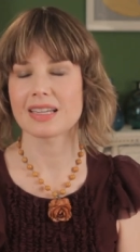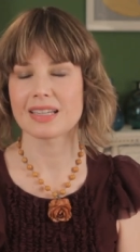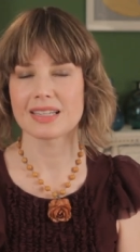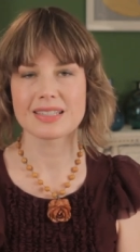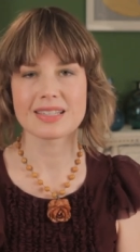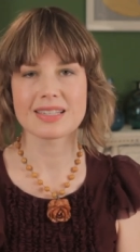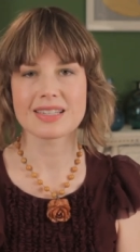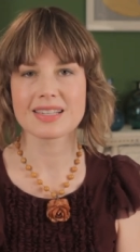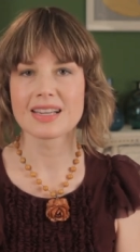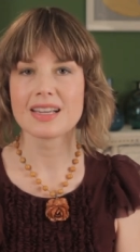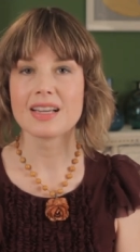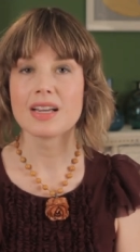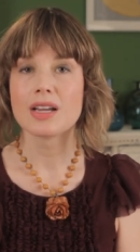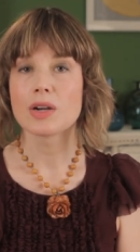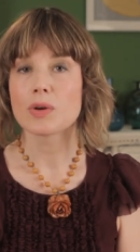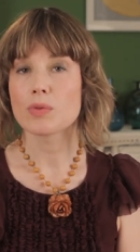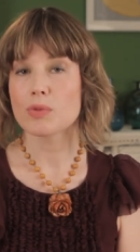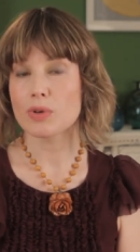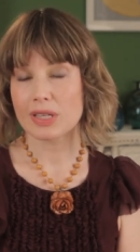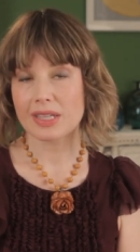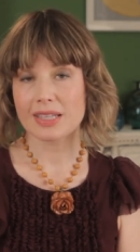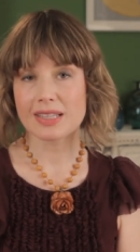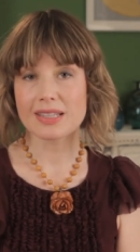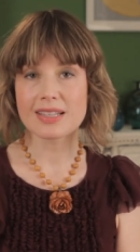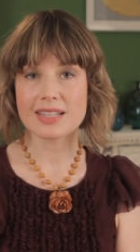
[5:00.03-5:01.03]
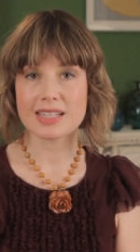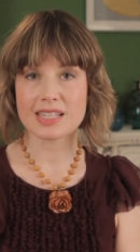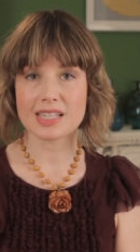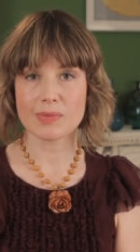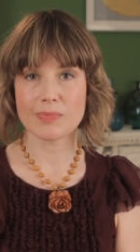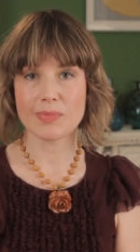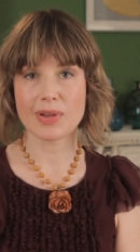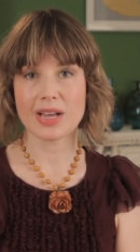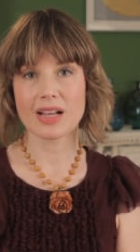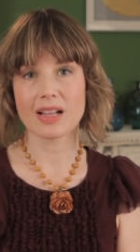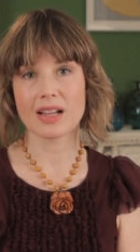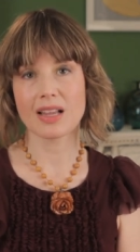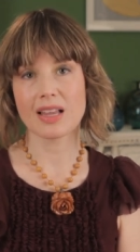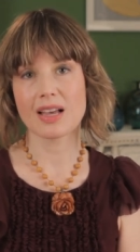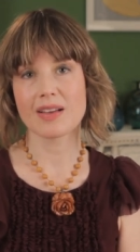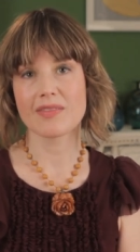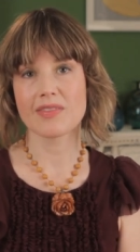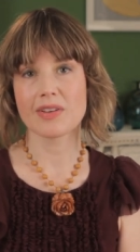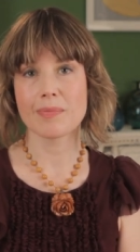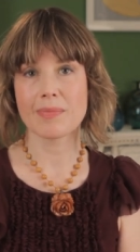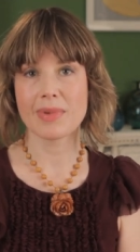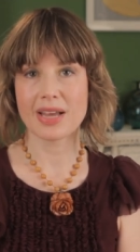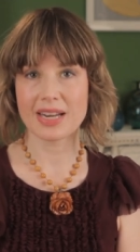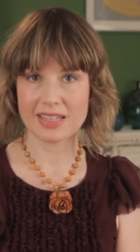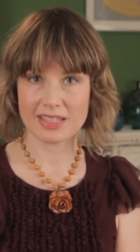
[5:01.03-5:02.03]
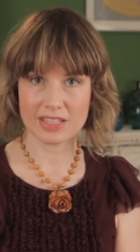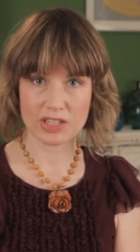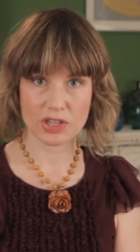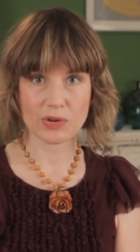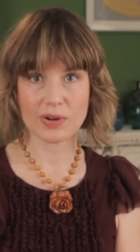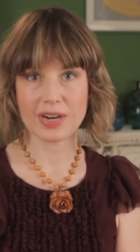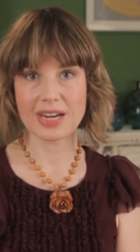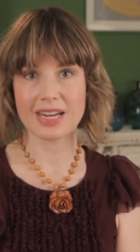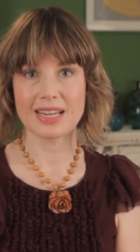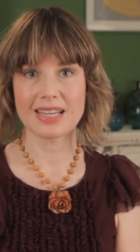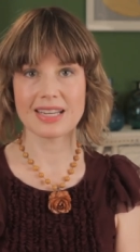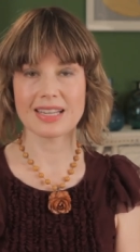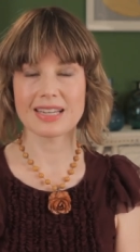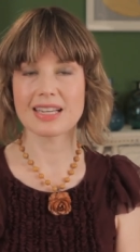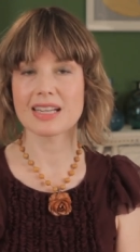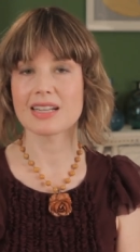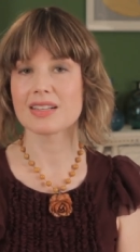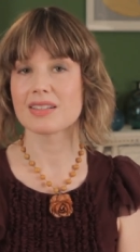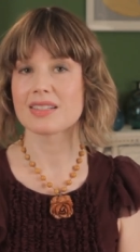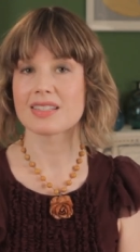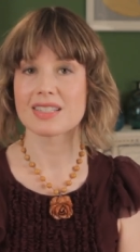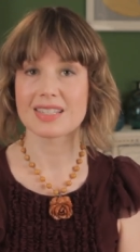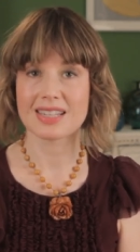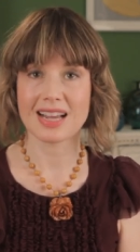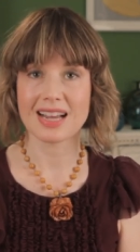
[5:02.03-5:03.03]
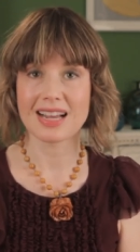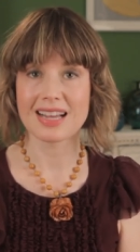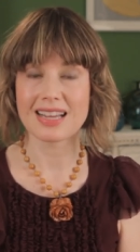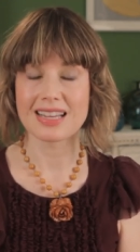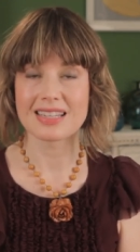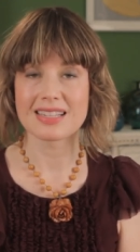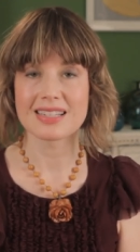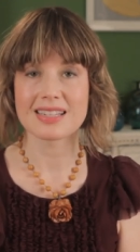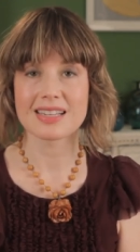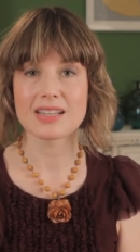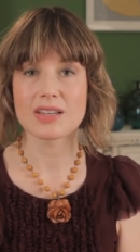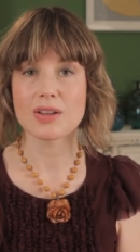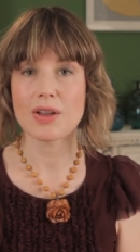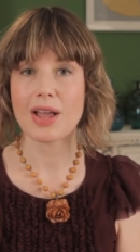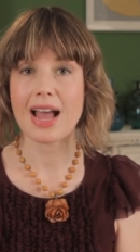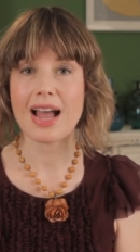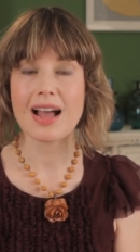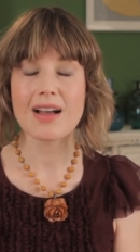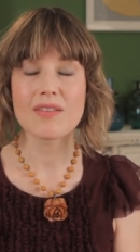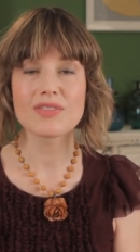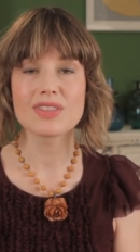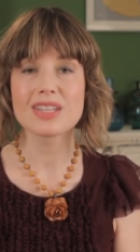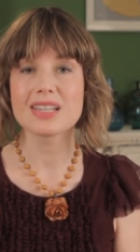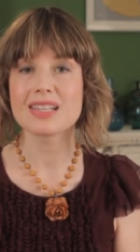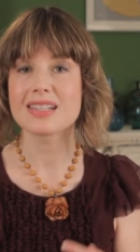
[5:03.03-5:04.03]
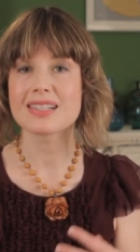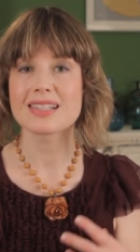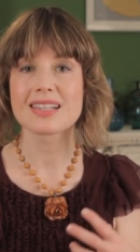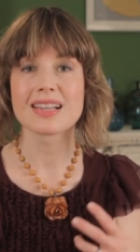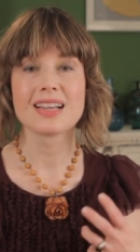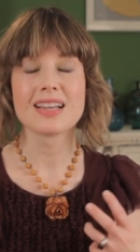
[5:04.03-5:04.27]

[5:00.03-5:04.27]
It's really the smell of a Mediterranean hillside. So you have these